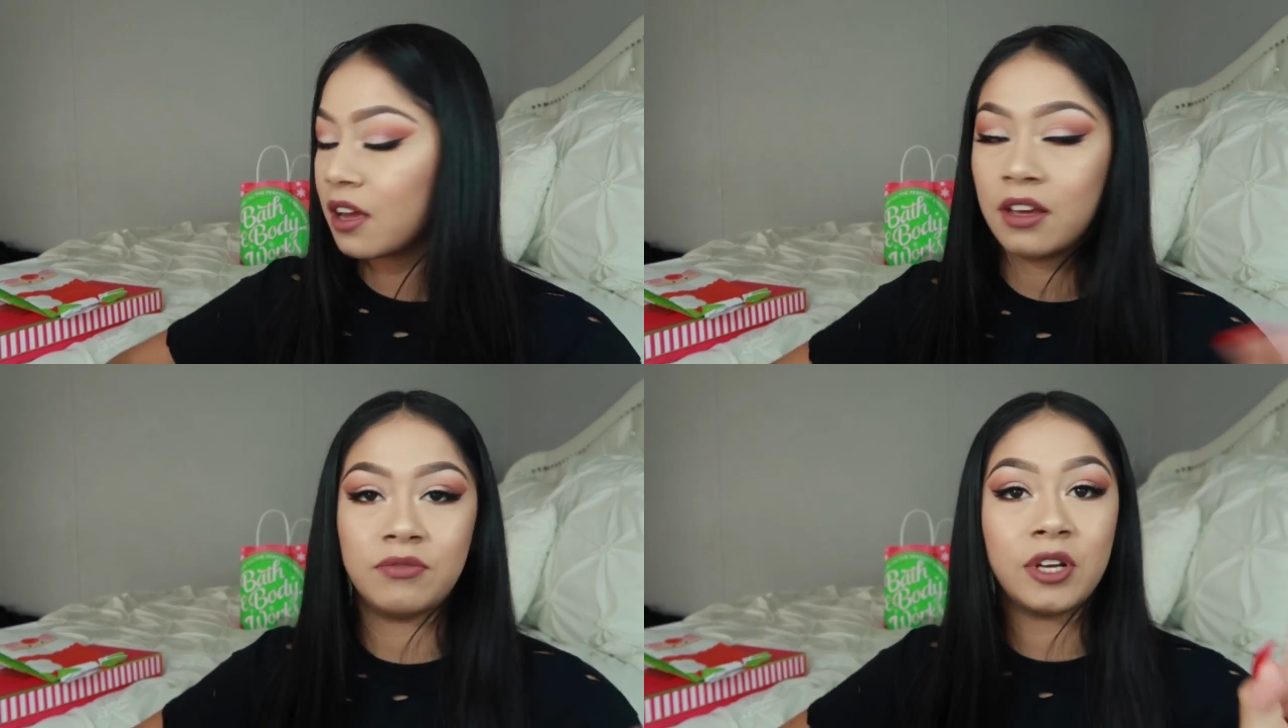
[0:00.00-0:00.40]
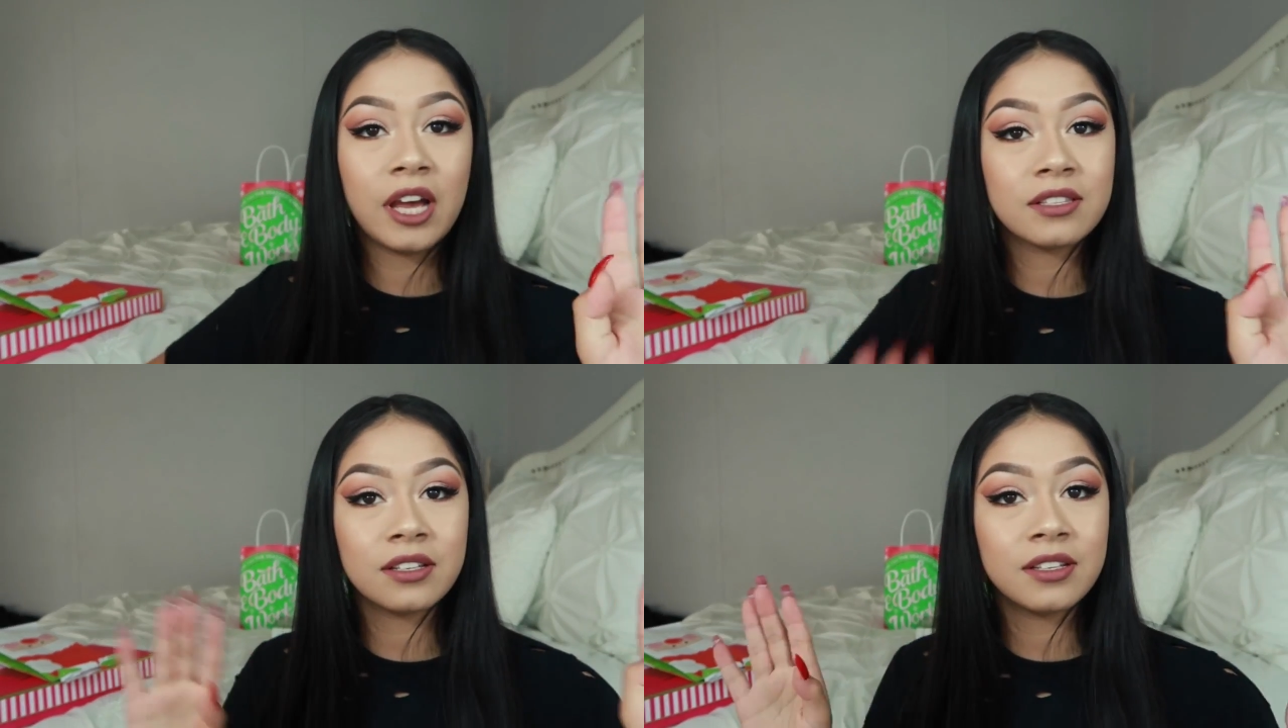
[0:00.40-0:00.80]
If you
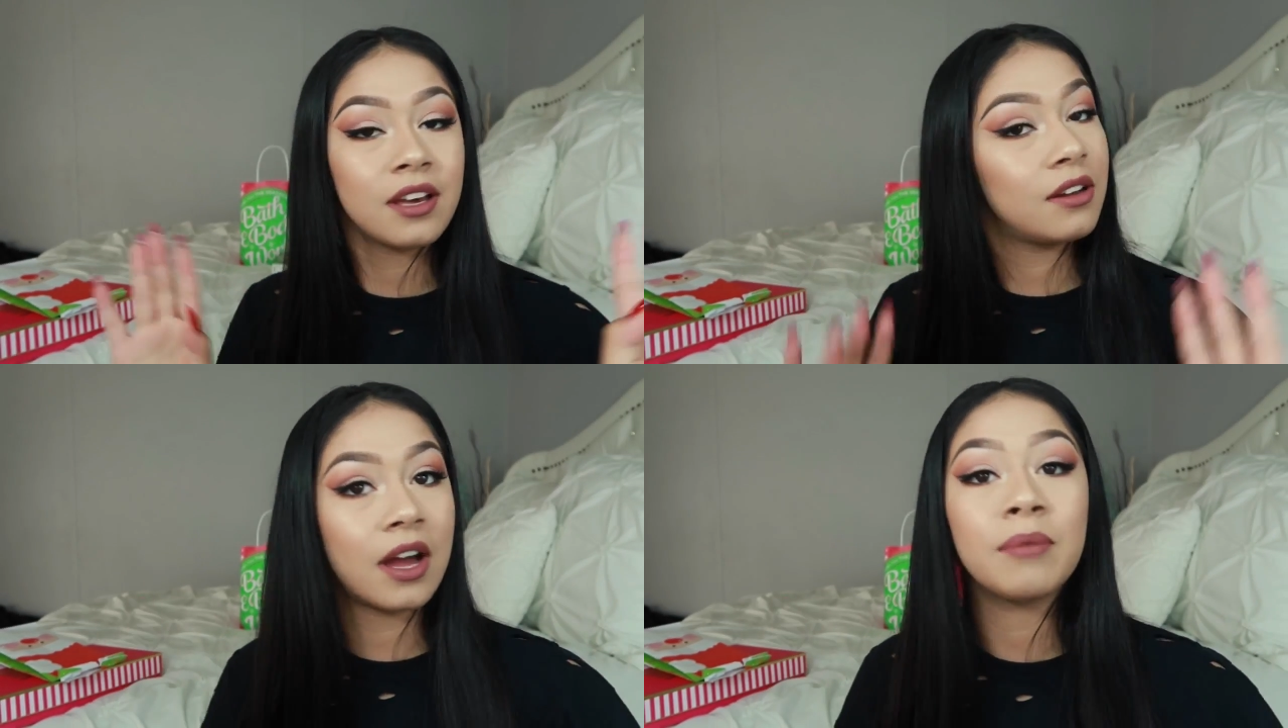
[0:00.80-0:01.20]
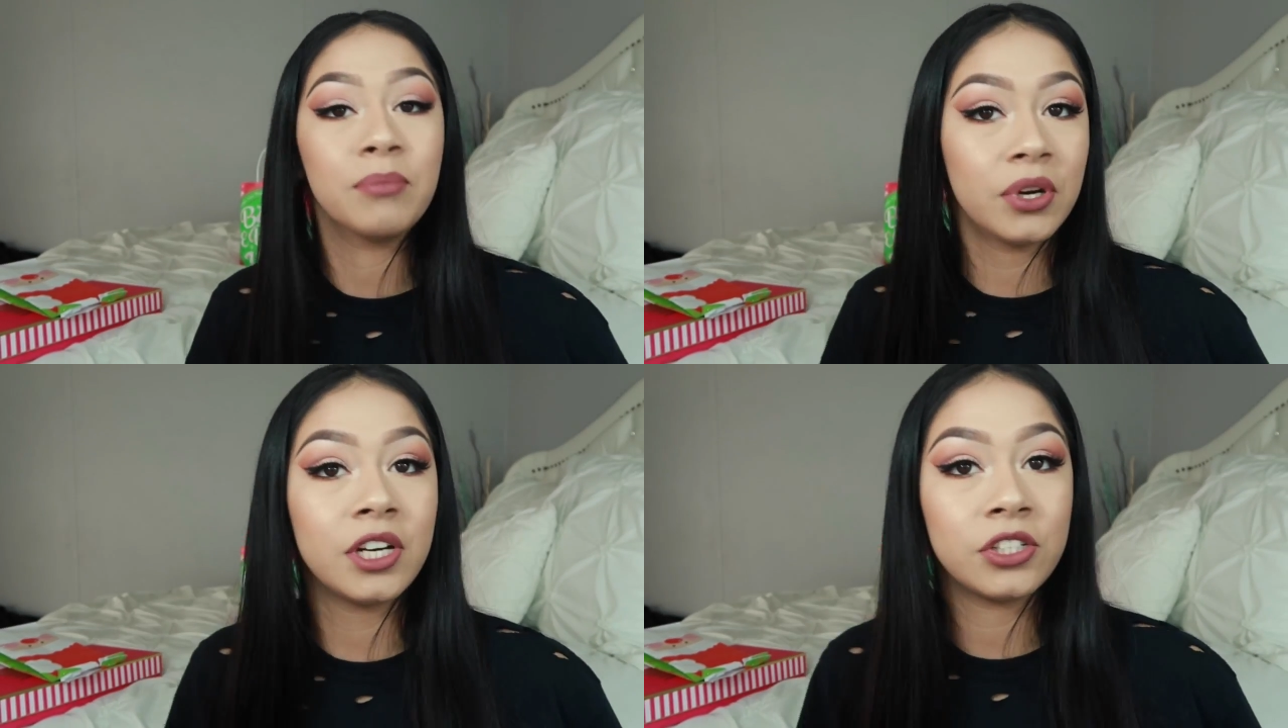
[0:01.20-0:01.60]
guys could tell, I'm
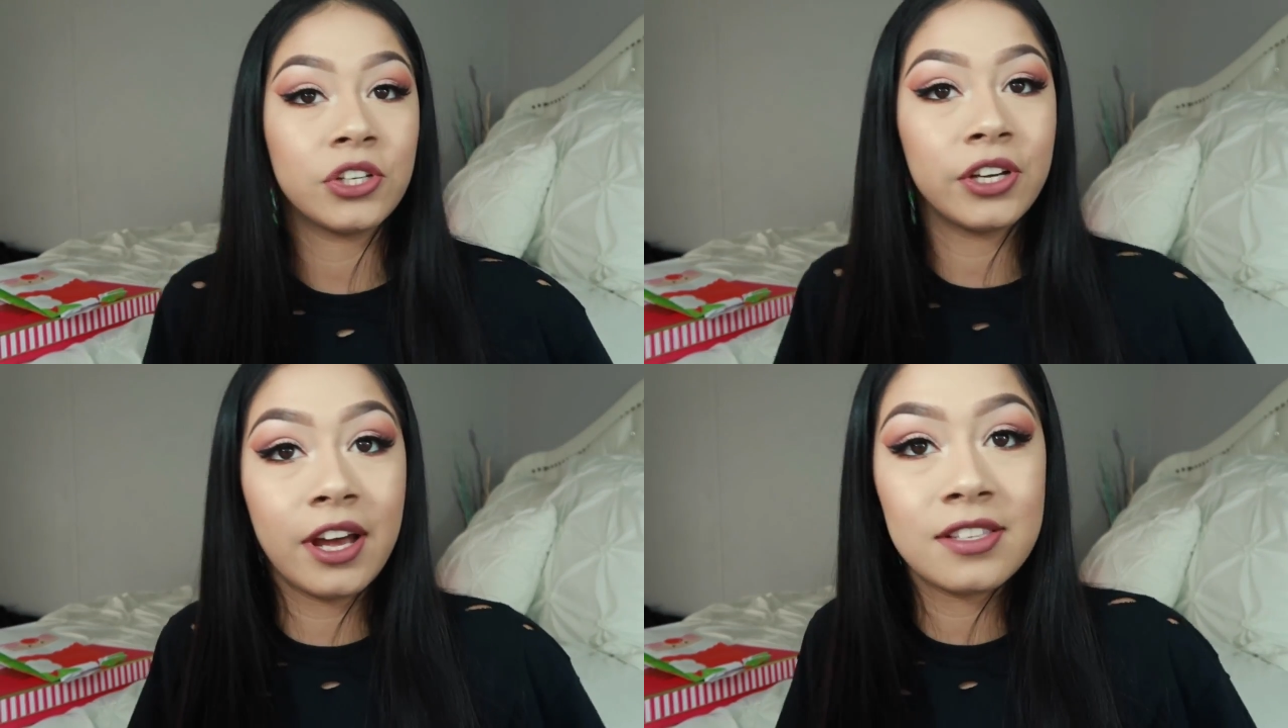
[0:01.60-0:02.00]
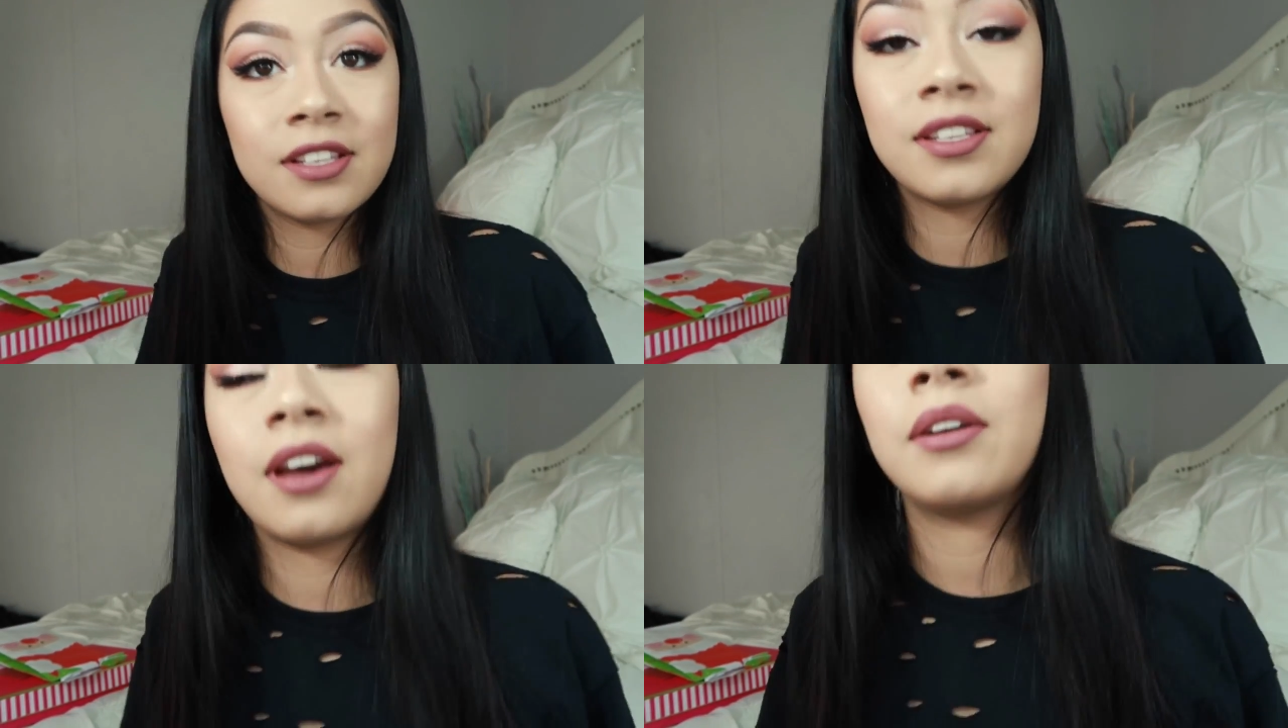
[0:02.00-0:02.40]
pretty sure you guys
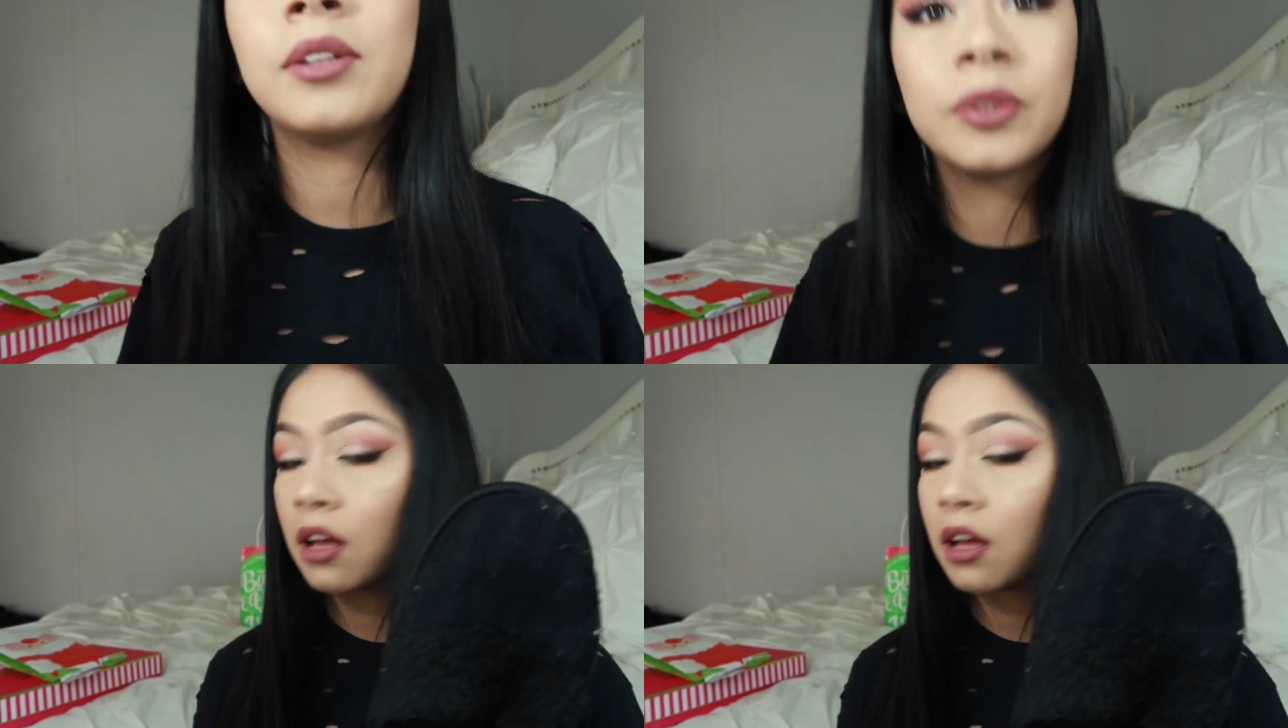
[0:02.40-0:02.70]
could tell.